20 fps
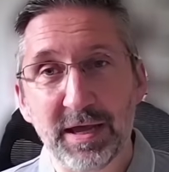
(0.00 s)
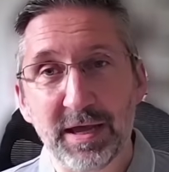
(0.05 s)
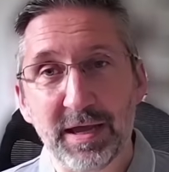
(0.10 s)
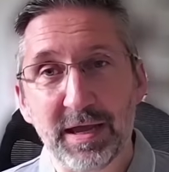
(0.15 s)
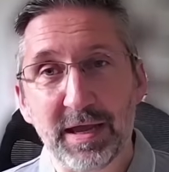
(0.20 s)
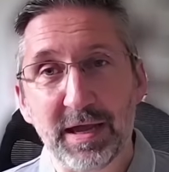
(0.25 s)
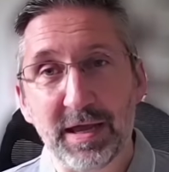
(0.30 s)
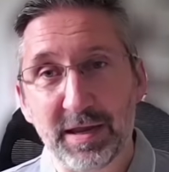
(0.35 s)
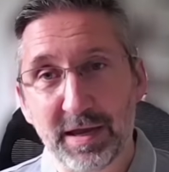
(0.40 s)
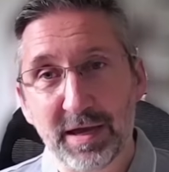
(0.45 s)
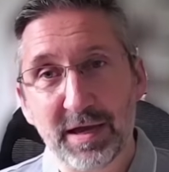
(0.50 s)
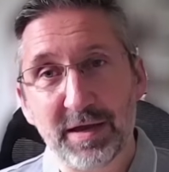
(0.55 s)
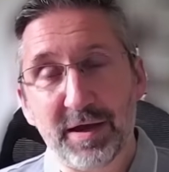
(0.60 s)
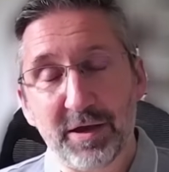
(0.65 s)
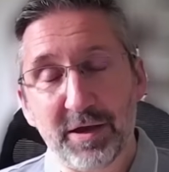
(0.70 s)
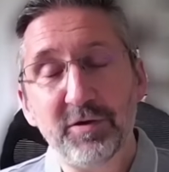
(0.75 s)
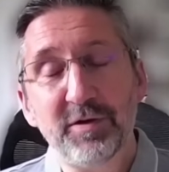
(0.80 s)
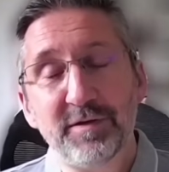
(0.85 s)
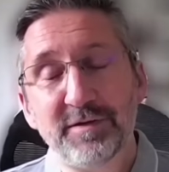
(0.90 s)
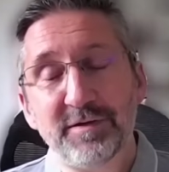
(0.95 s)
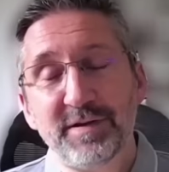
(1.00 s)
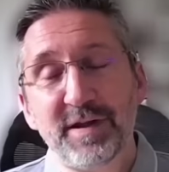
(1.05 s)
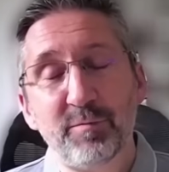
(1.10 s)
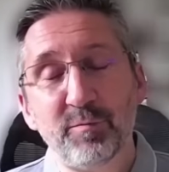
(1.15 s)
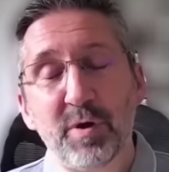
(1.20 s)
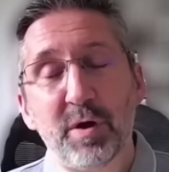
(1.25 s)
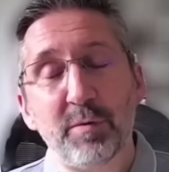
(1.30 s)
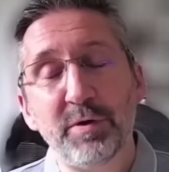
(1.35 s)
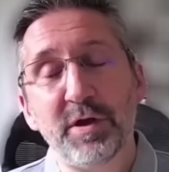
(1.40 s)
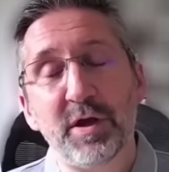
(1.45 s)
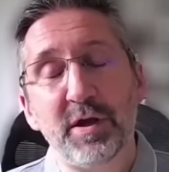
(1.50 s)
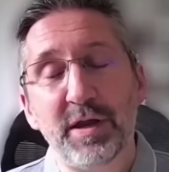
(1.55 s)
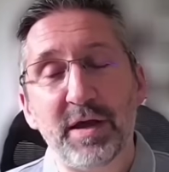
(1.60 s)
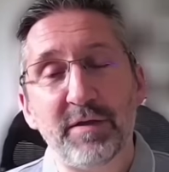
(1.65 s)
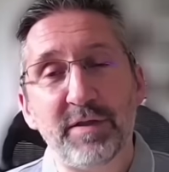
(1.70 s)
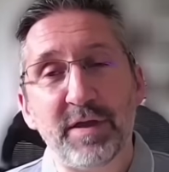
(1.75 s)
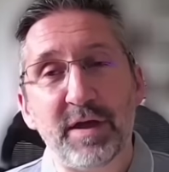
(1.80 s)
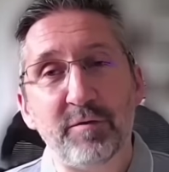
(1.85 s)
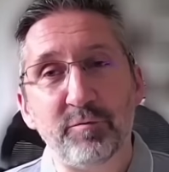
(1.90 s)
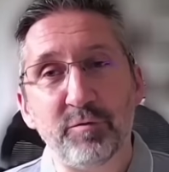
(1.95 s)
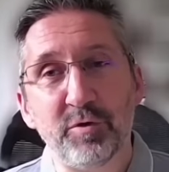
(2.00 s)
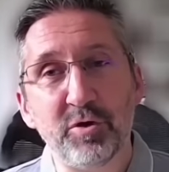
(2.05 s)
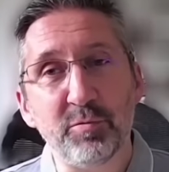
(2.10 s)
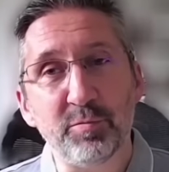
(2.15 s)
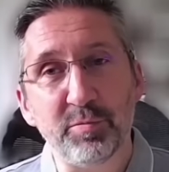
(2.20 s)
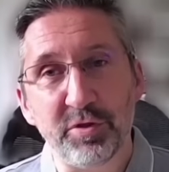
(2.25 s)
And I understand why we go down that route,